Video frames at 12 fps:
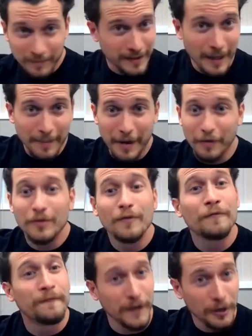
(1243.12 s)
Step out,
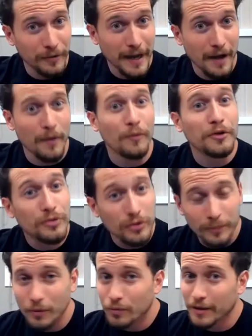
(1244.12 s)
figure it out, and when you show
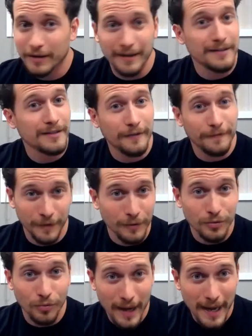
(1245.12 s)
up to work, that stuff
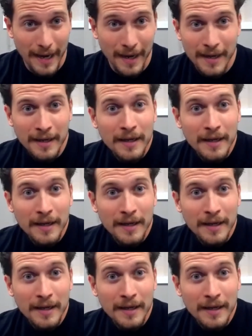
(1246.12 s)
goes away.